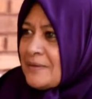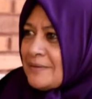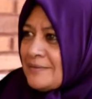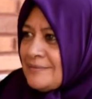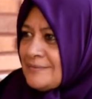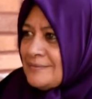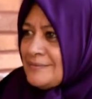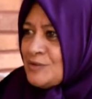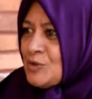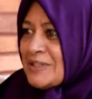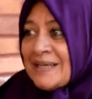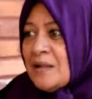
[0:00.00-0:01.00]
open
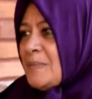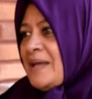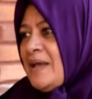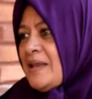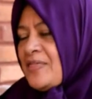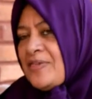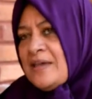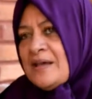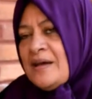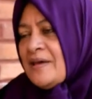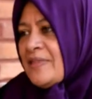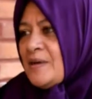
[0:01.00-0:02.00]
to tell me
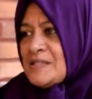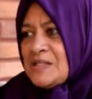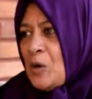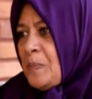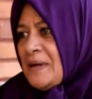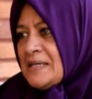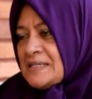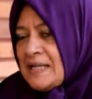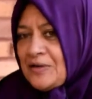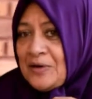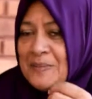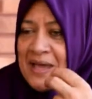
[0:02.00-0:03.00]
anything. There's no
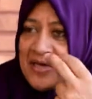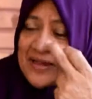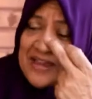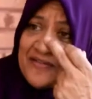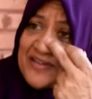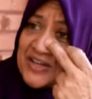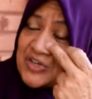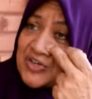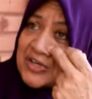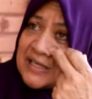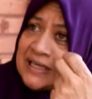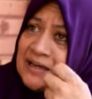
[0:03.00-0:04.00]
place like it.
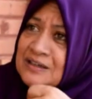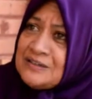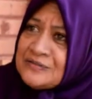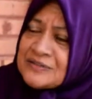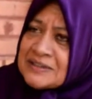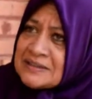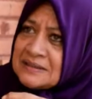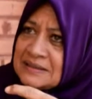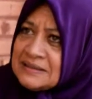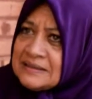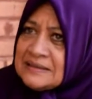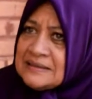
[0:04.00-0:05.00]
Eventually,
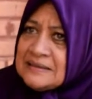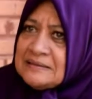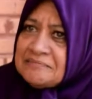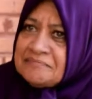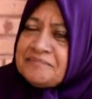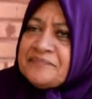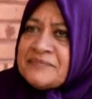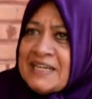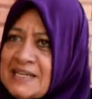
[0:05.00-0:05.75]
after